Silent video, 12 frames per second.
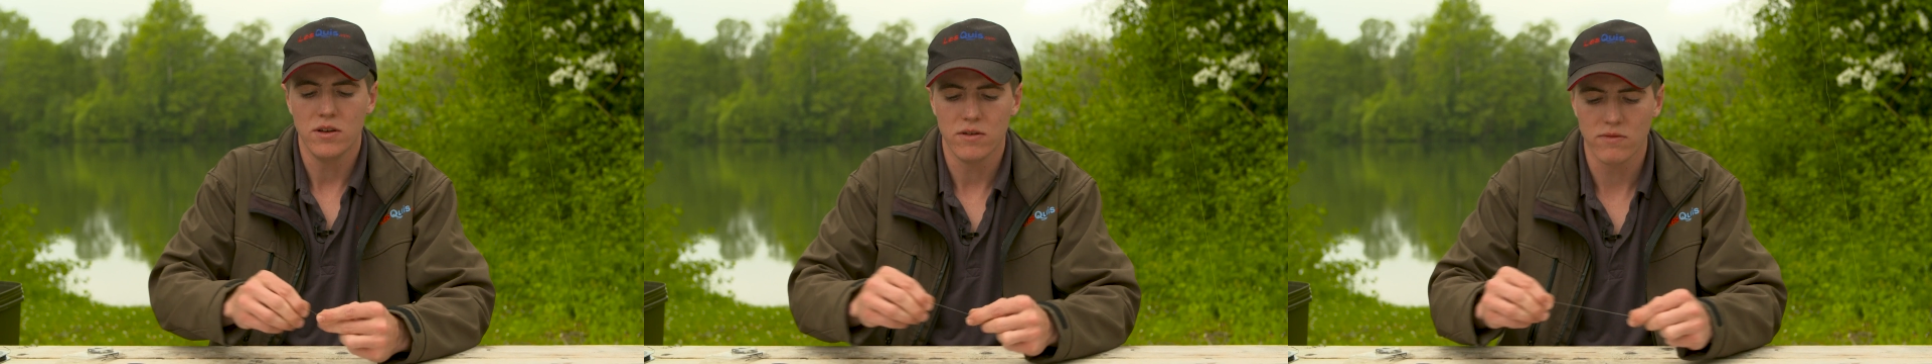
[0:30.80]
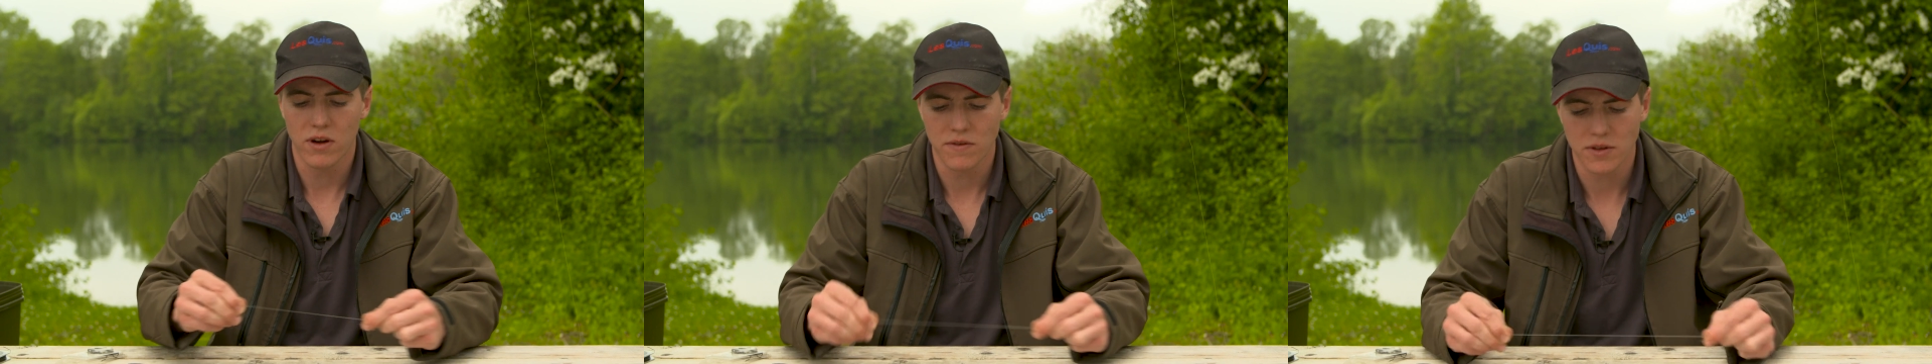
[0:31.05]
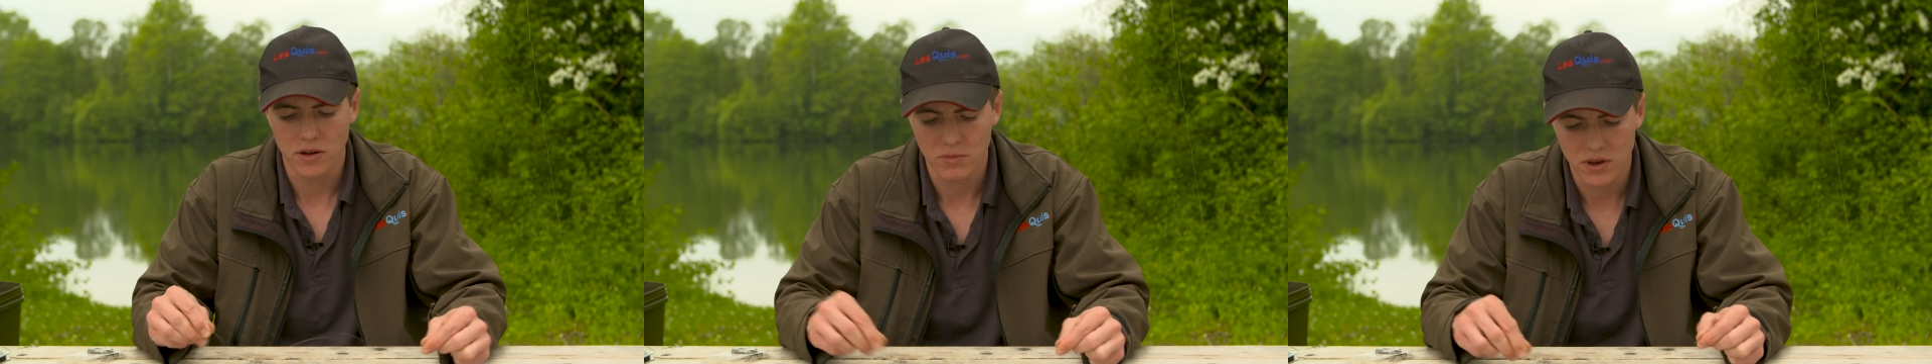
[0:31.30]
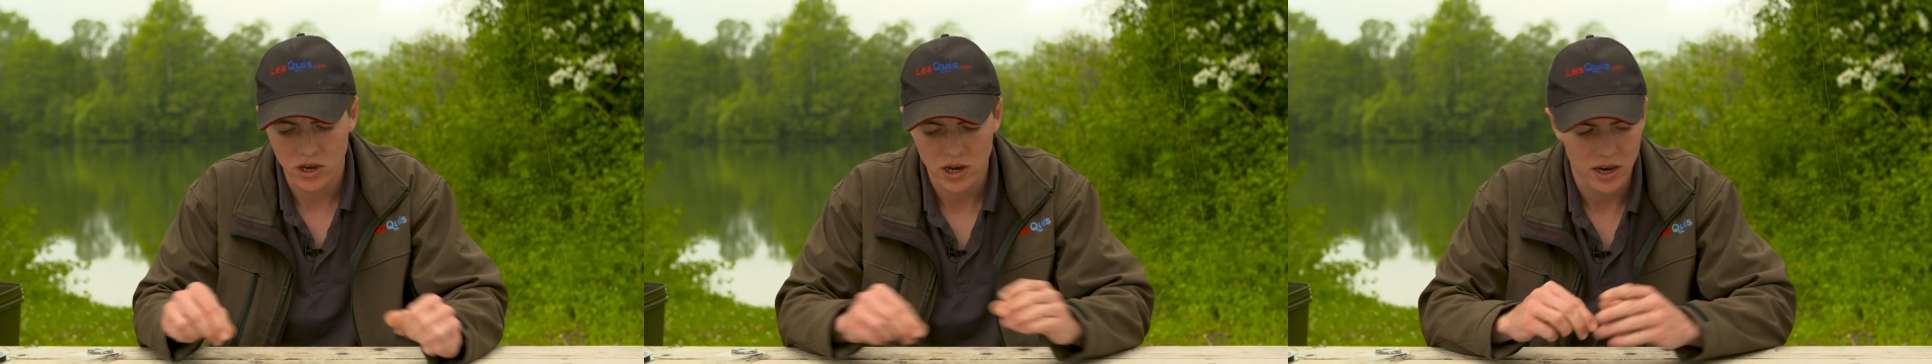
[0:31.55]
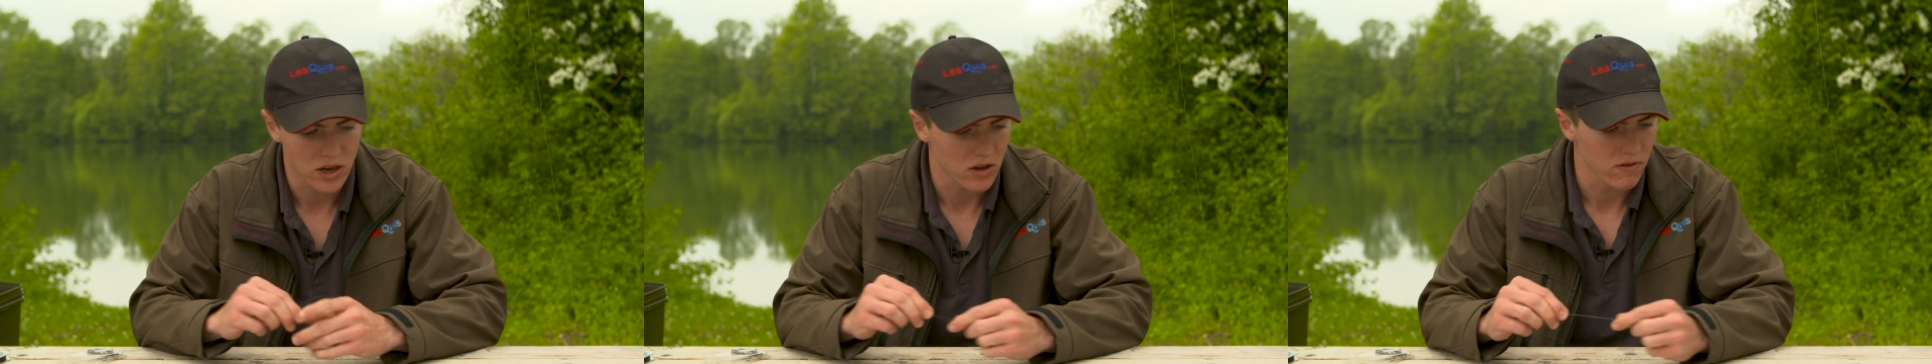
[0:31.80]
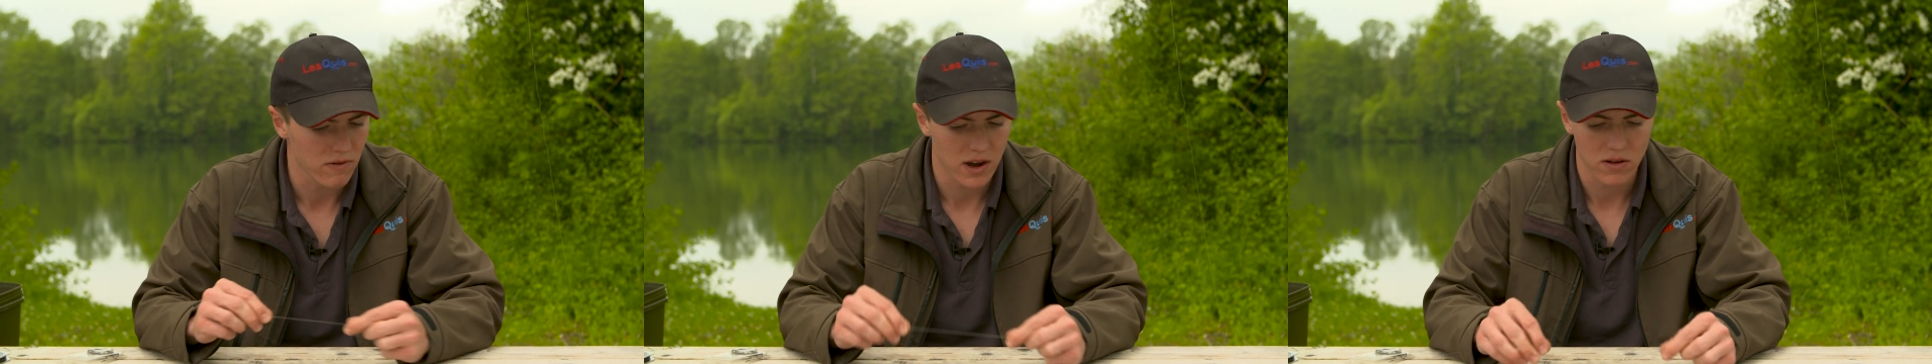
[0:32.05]
And rather than it being
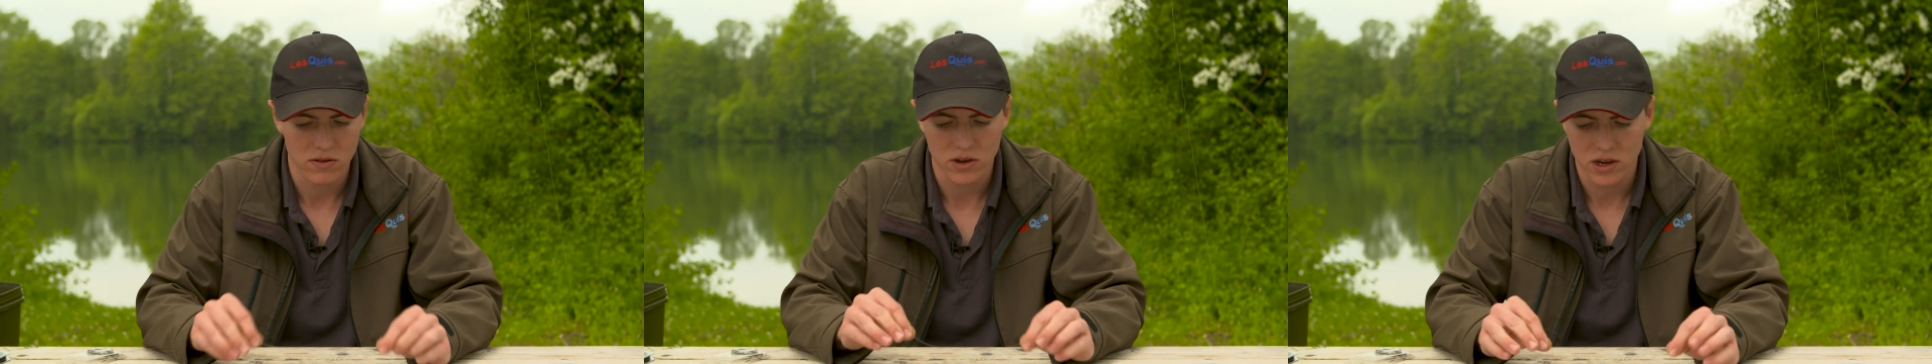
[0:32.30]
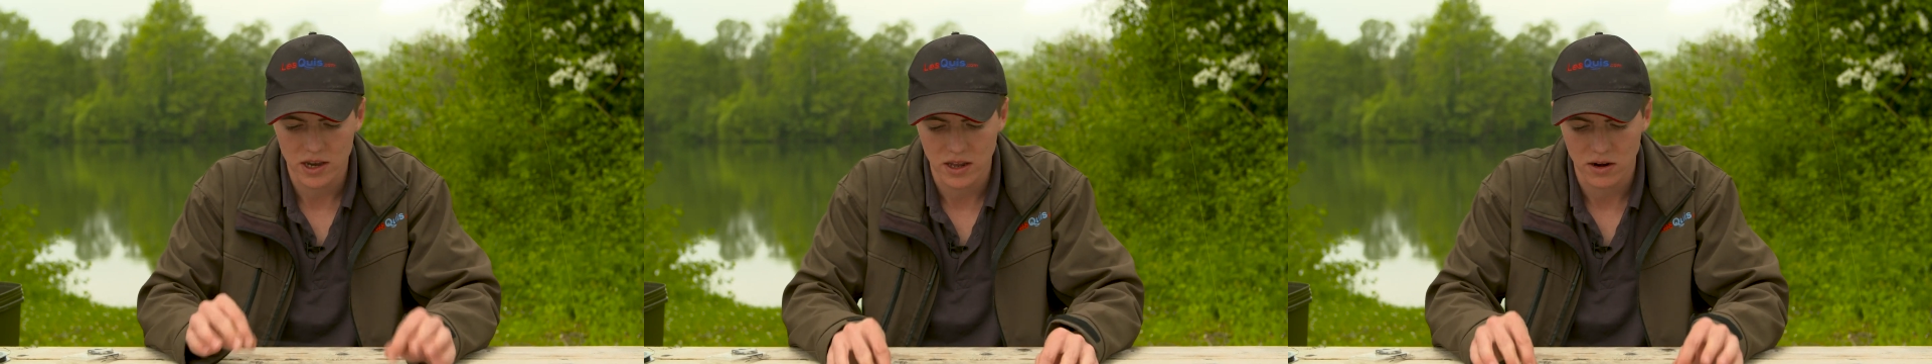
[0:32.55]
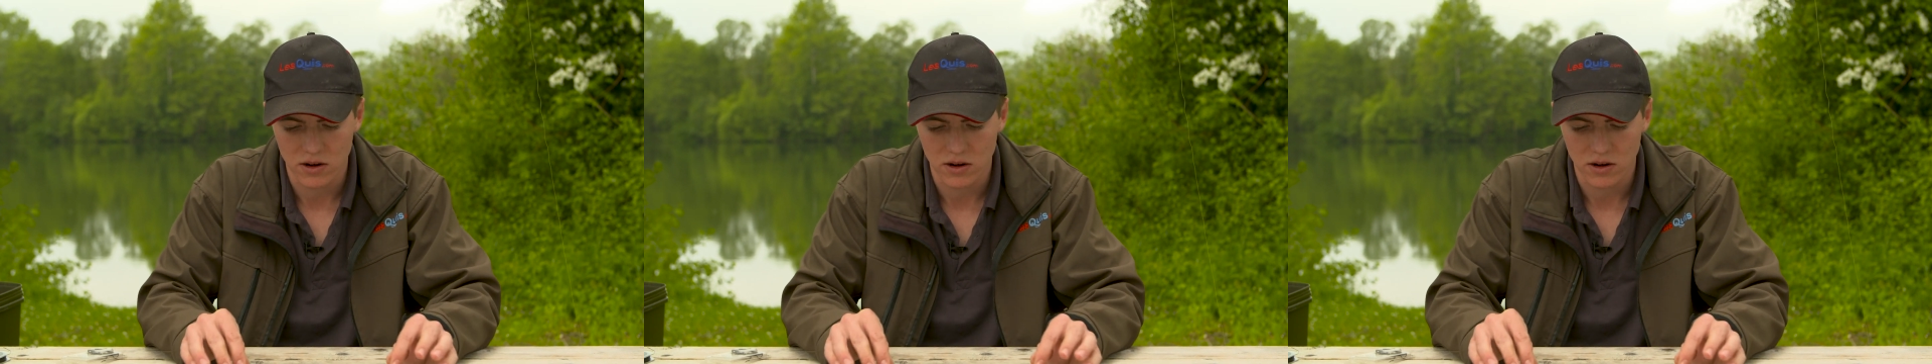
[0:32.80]
chased around, it's sitting